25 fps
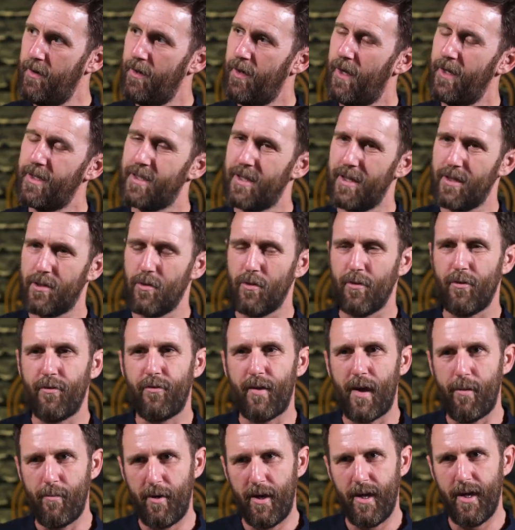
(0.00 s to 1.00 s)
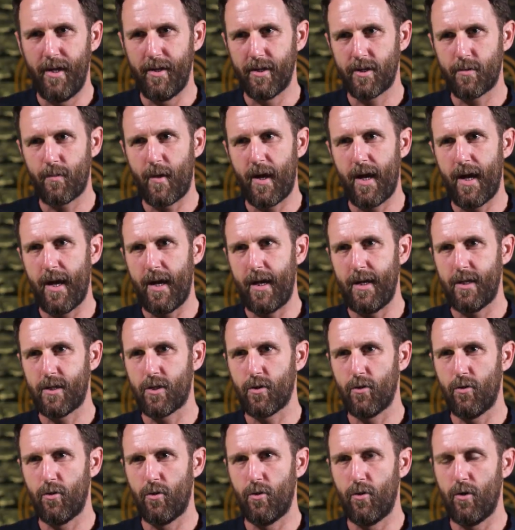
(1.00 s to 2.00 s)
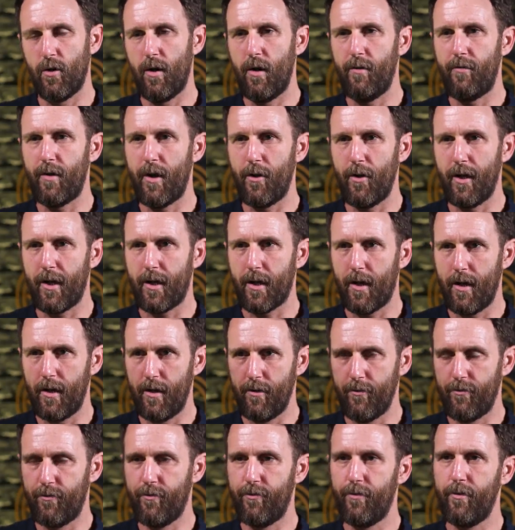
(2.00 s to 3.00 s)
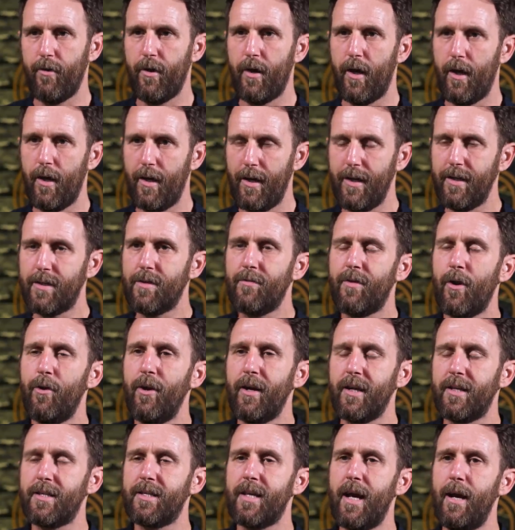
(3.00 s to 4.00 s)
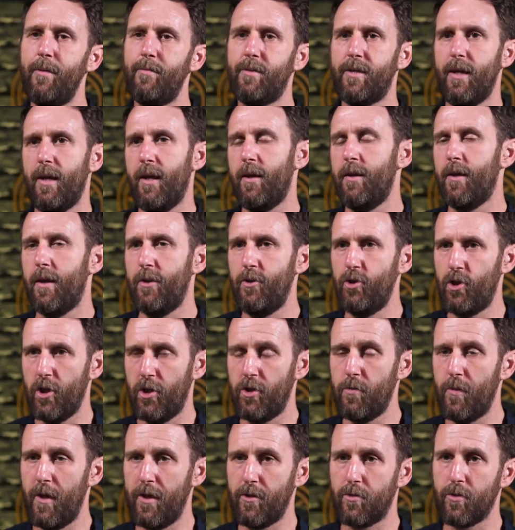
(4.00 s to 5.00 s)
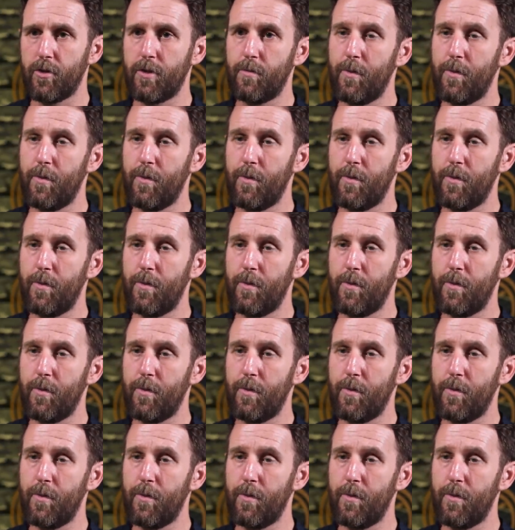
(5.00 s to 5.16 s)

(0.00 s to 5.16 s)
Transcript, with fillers: I'd say sort of feminine space or a very kind of uh, it's a very accepting non-judgmental